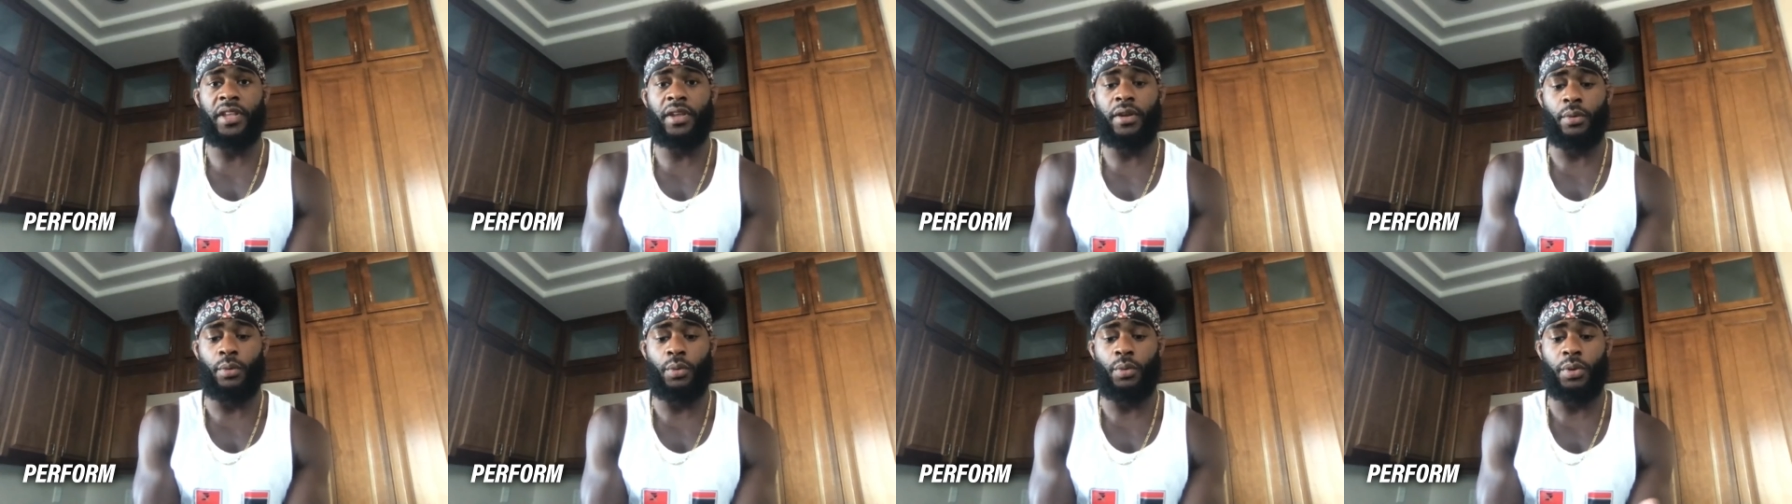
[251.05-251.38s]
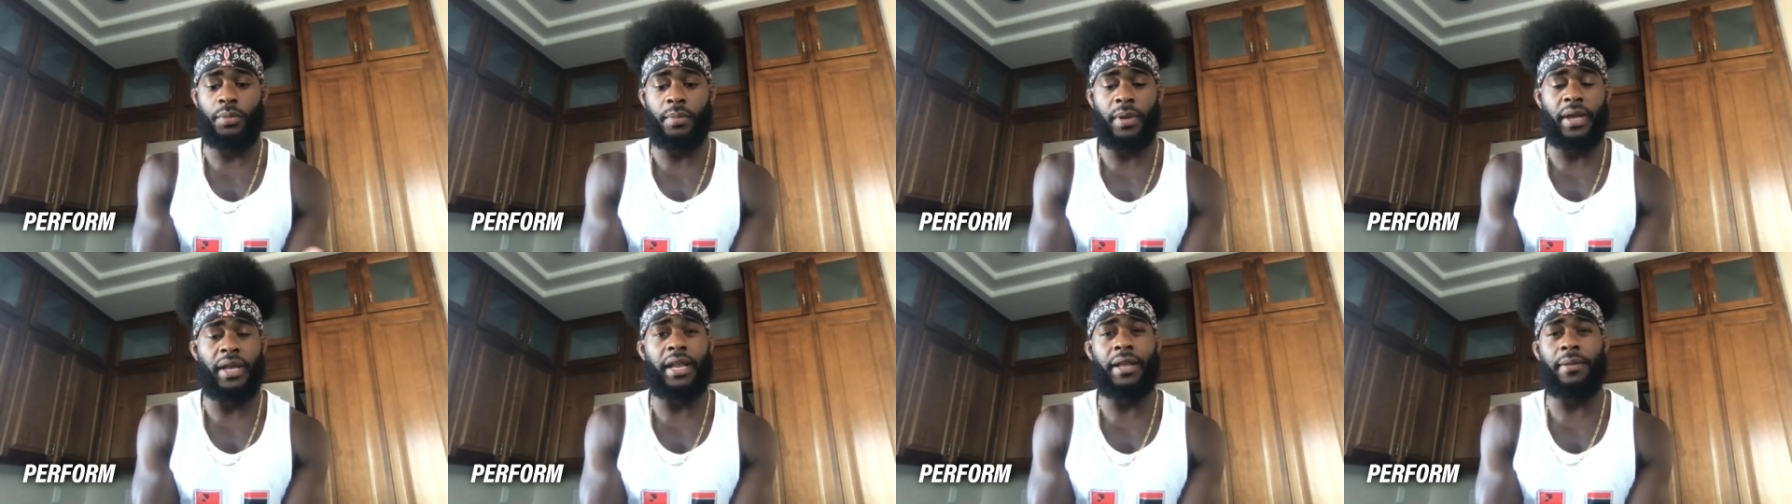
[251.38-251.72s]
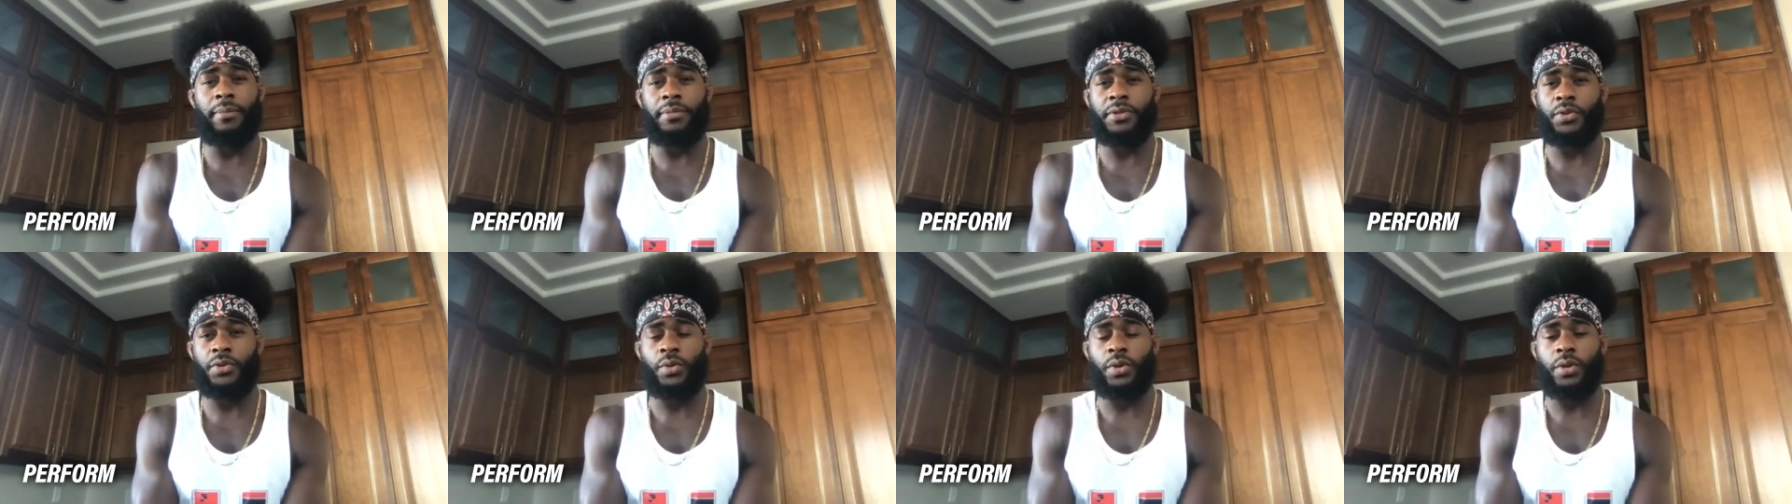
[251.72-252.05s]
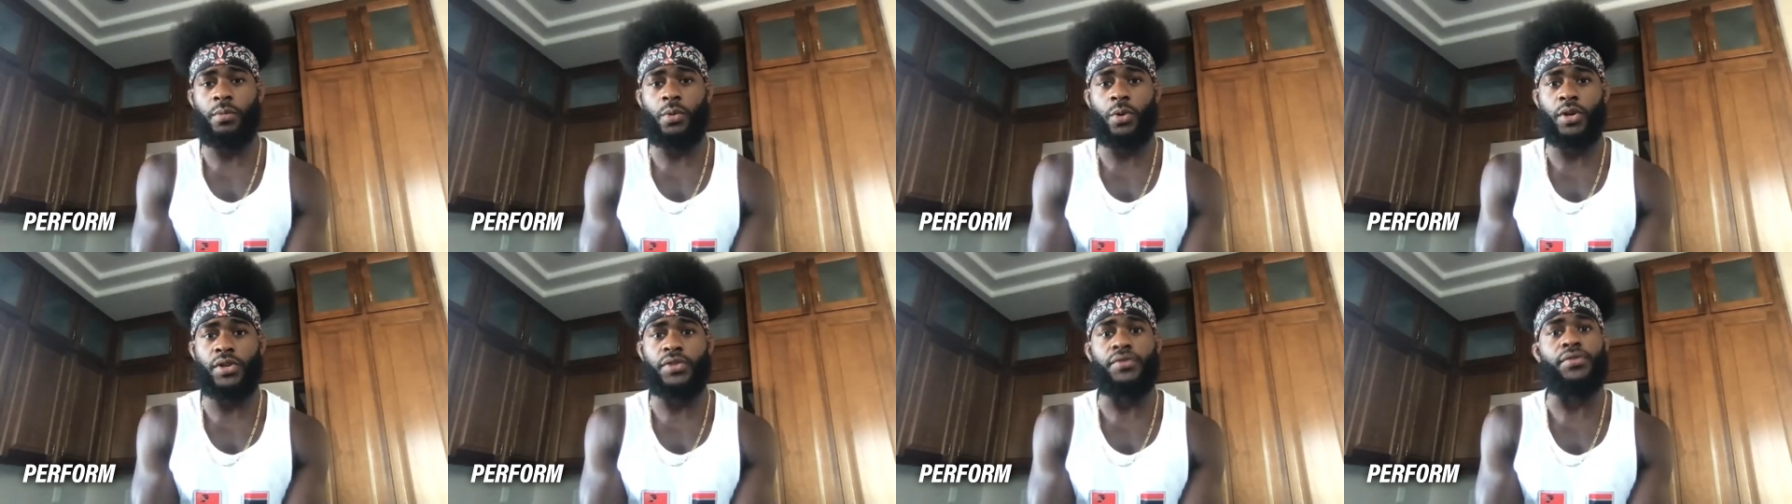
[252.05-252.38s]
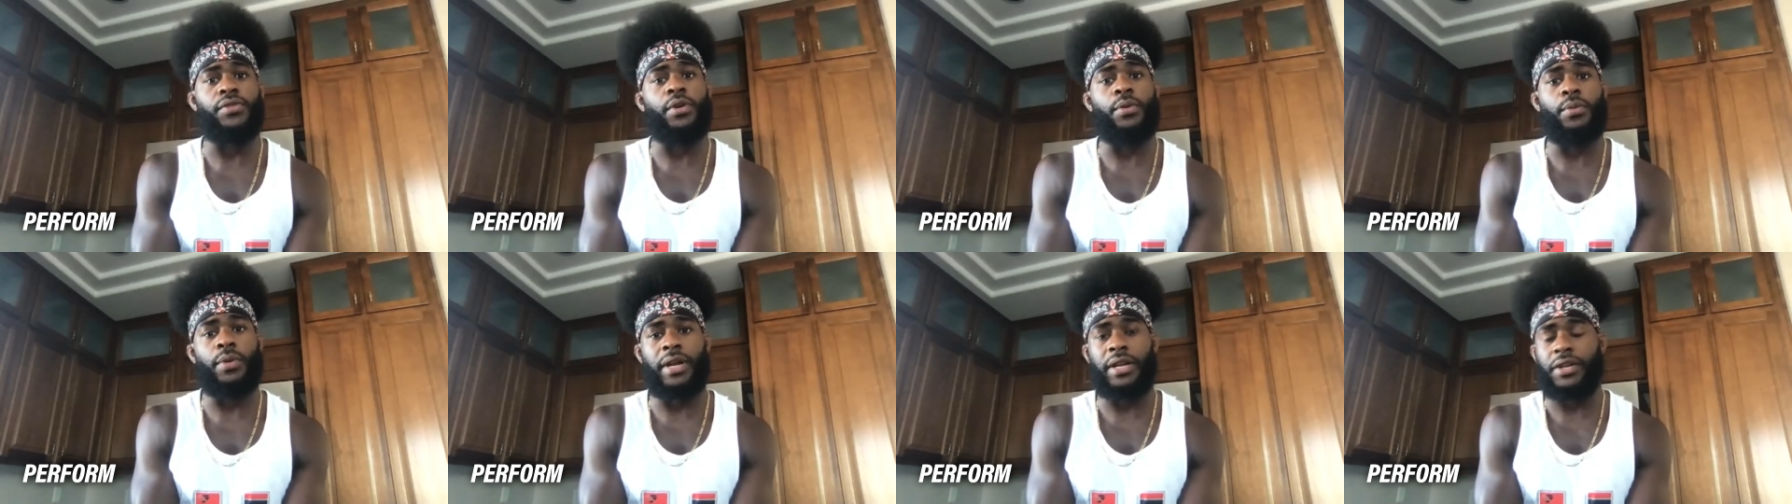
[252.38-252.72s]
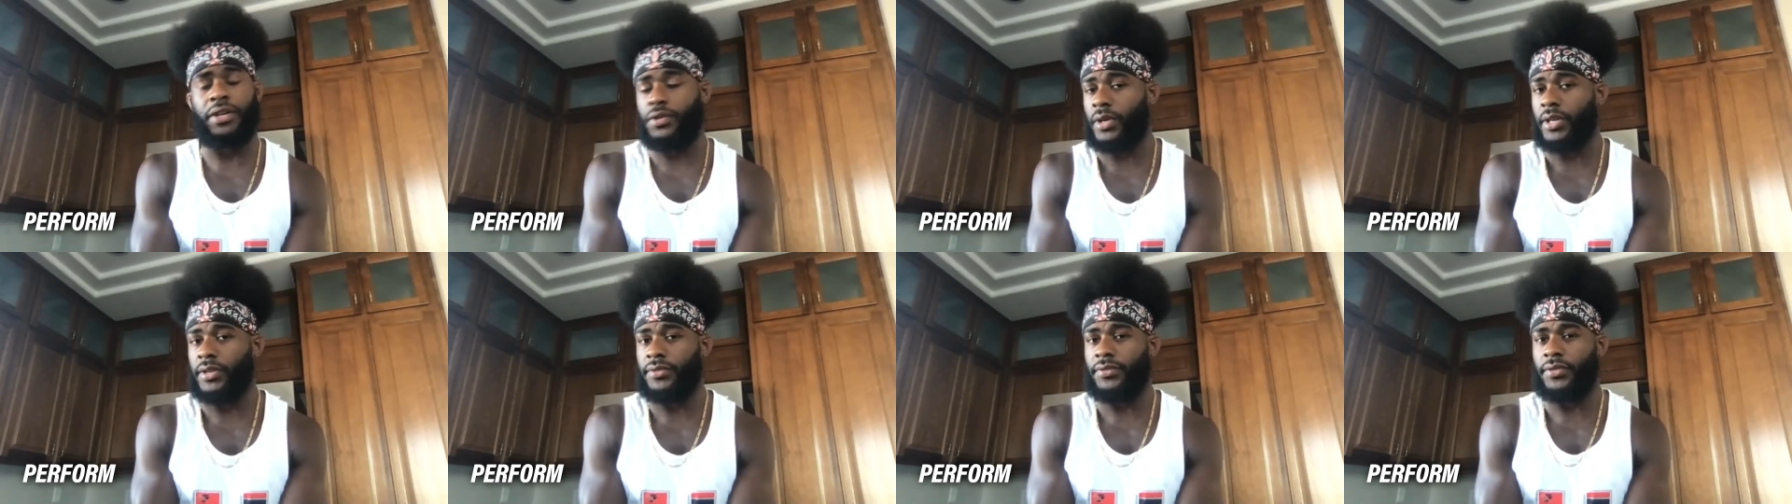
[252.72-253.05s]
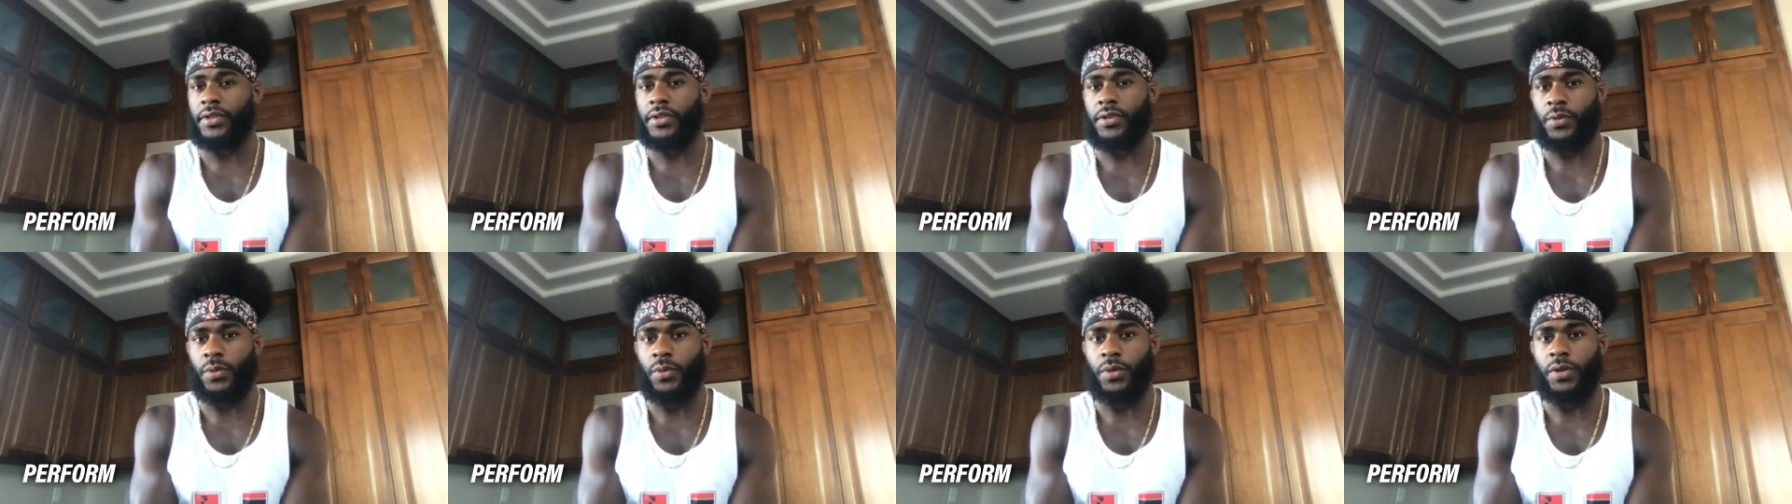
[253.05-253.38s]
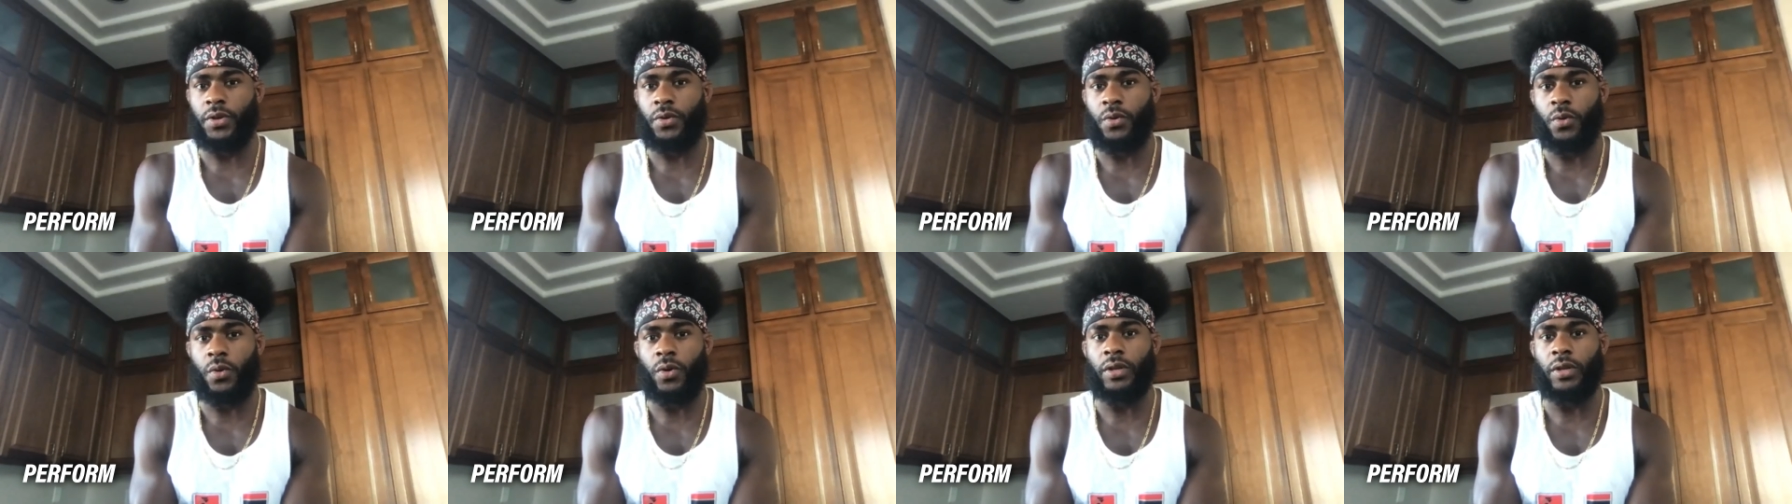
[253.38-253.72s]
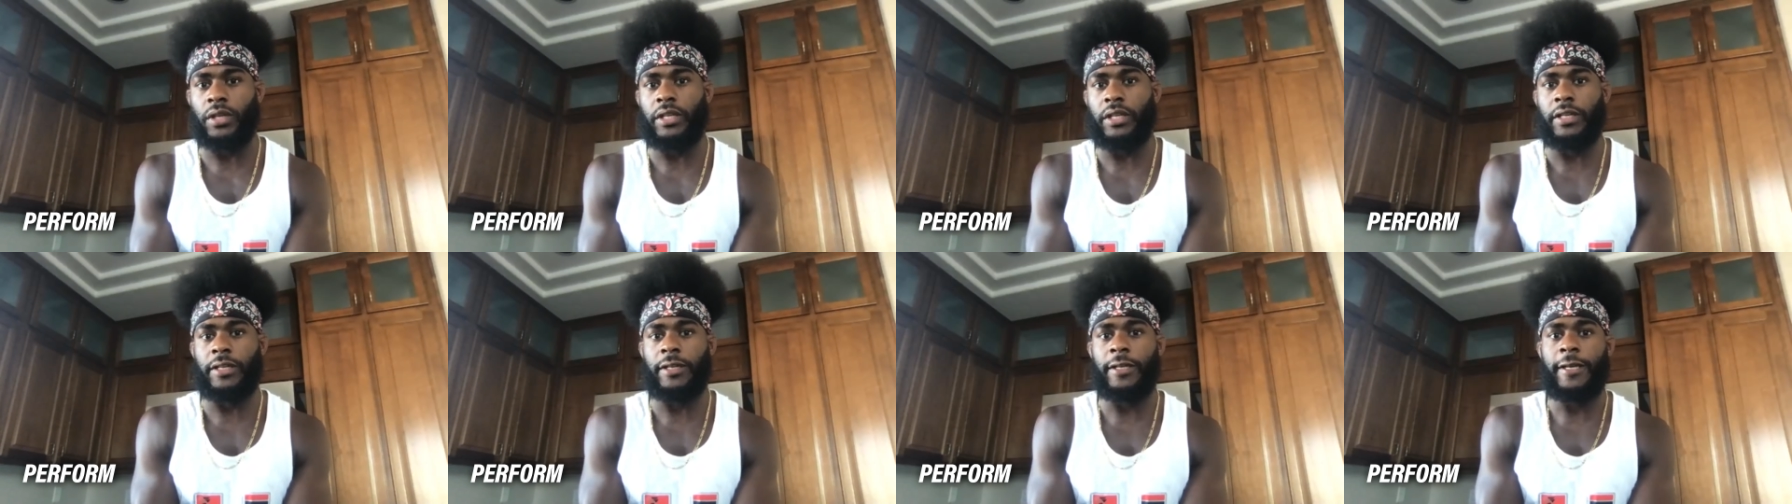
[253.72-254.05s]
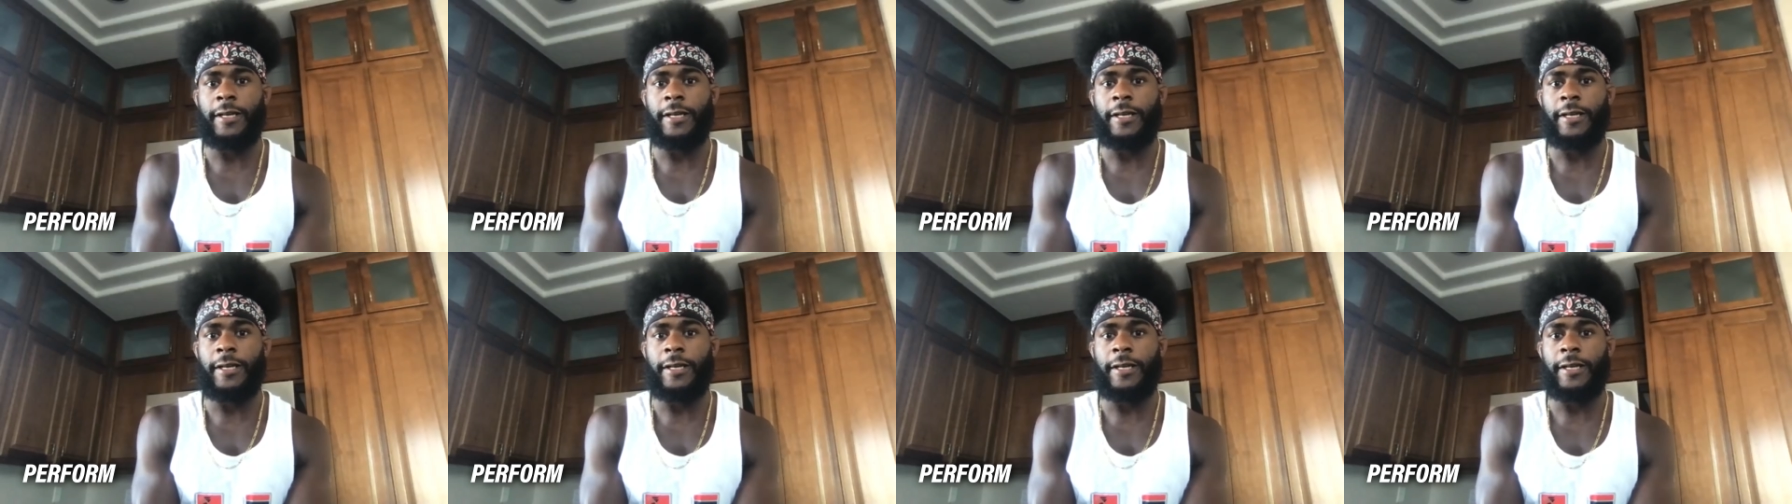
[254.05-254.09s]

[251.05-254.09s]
at SUNY Mooresville when I transferred to SUNY Cortland,